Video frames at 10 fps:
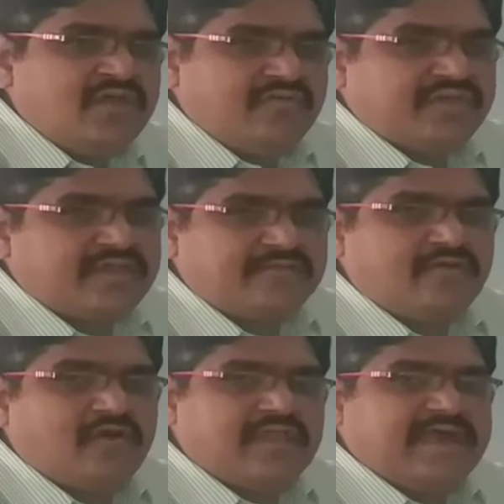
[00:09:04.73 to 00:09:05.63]
we can
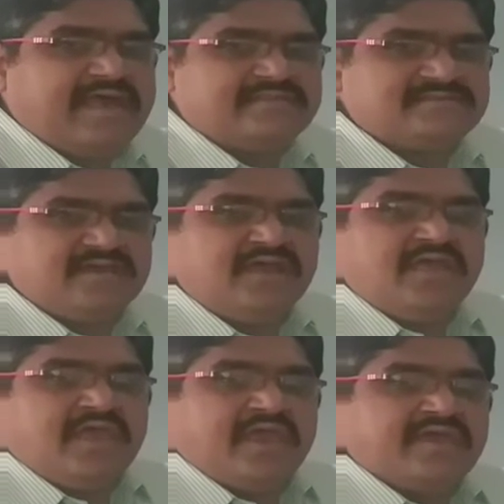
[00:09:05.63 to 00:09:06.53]
call as
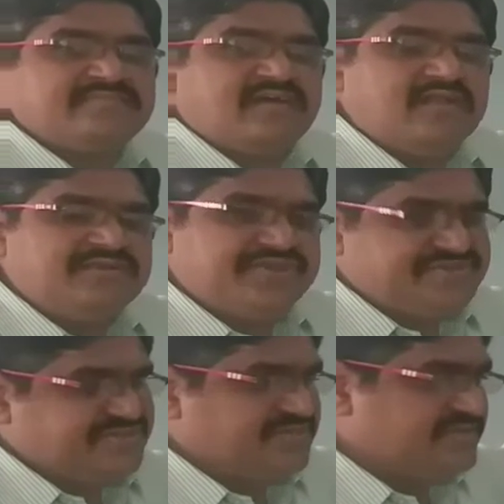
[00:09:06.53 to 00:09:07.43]

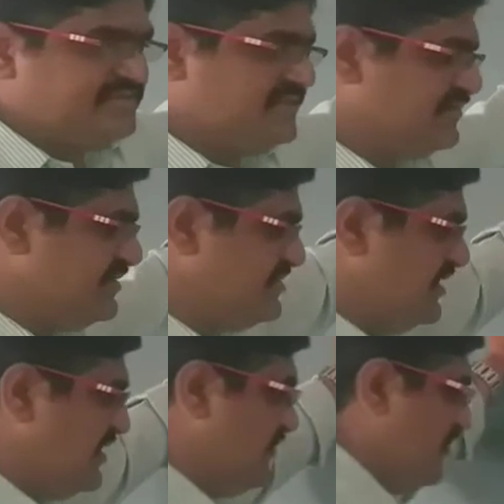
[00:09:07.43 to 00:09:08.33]
saltations. That is
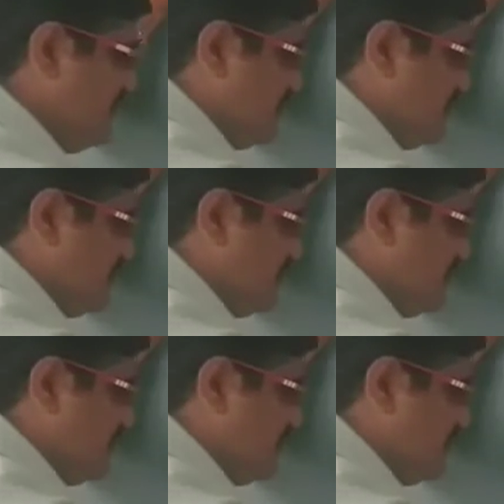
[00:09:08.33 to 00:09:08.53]
here it will